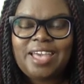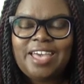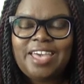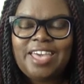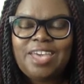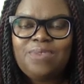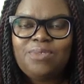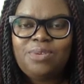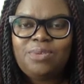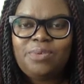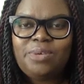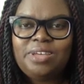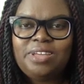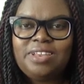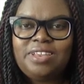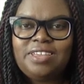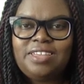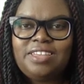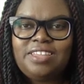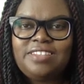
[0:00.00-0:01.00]
Hi
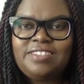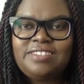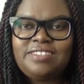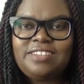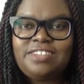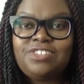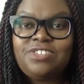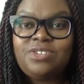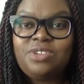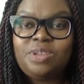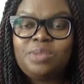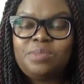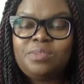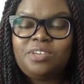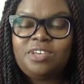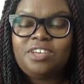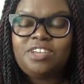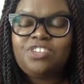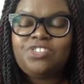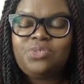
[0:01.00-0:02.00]
everyone, it's attorney
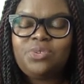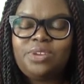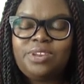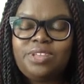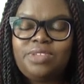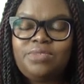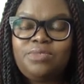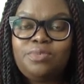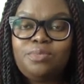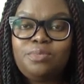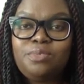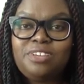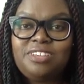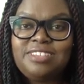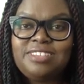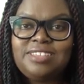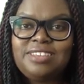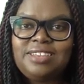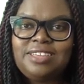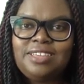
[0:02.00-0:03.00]
Bianca Jordan from
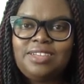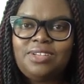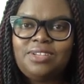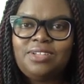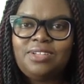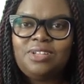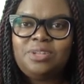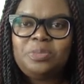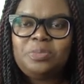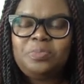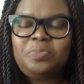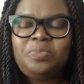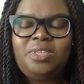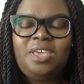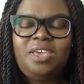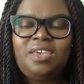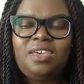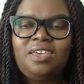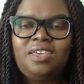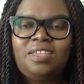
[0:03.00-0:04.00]
Brazen Legal.
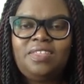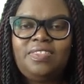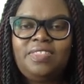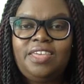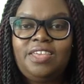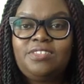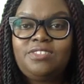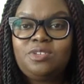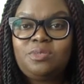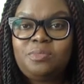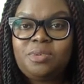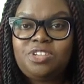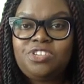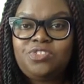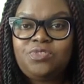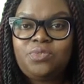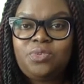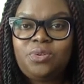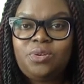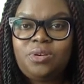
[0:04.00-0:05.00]
Thanks so
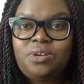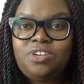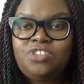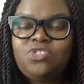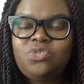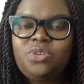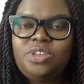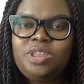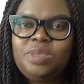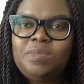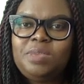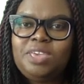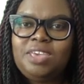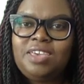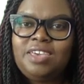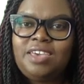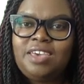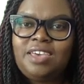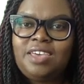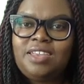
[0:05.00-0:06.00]
much for joining me
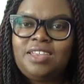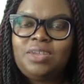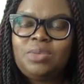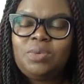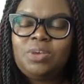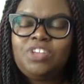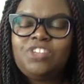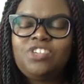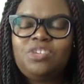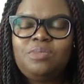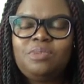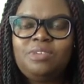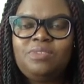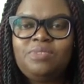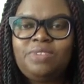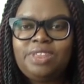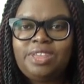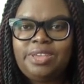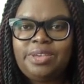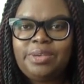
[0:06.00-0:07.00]
again and watching my
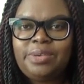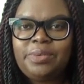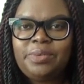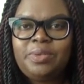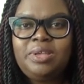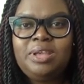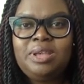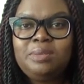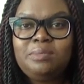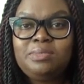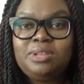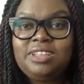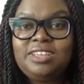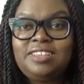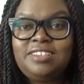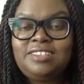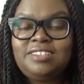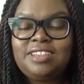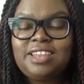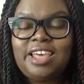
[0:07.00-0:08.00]
video.
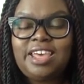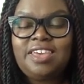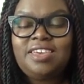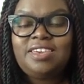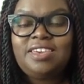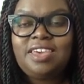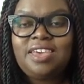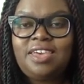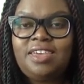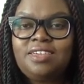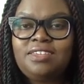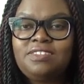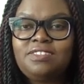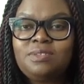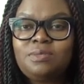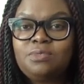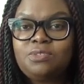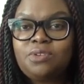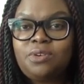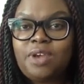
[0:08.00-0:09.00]
Please like and
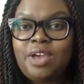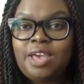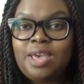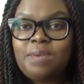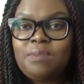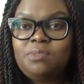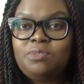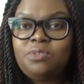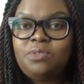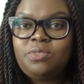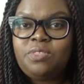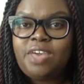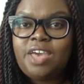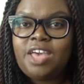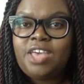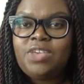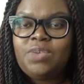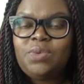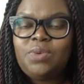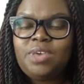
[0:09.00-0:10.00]
subscribe so
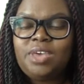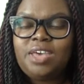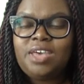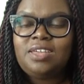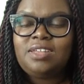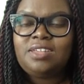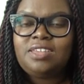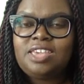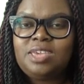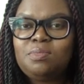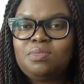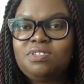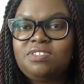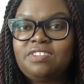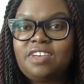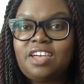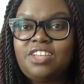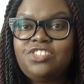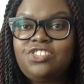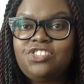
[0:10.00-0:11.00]
that you can keep in
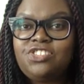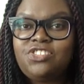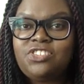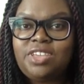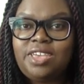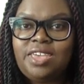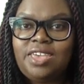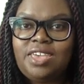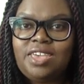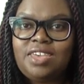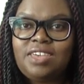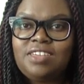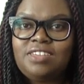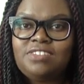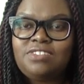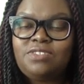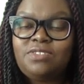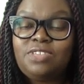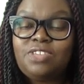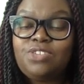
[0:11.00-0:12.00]
touch
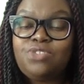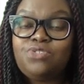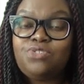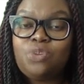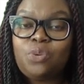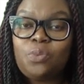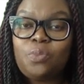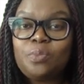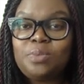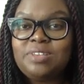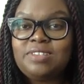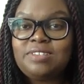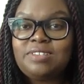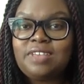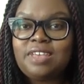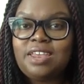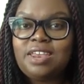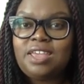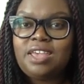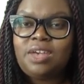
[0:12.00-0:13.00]
and so that you don't miss
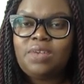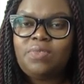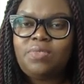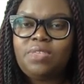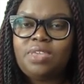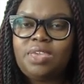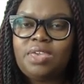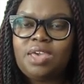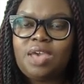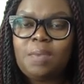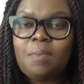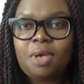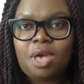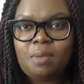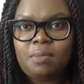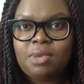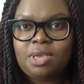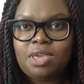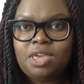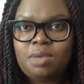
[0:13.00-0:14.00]
any of the
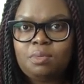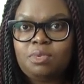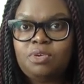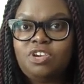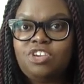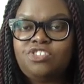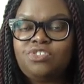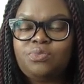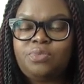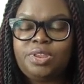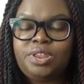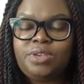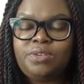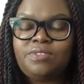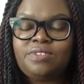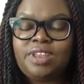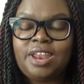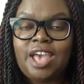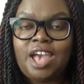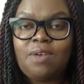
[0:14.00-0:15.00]
upcoming immigration
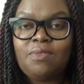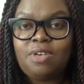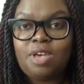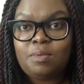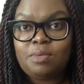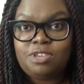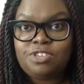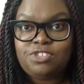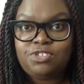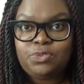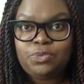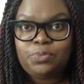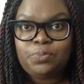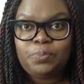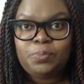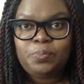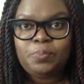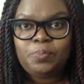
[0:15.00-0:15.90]
videos that I have coming soon.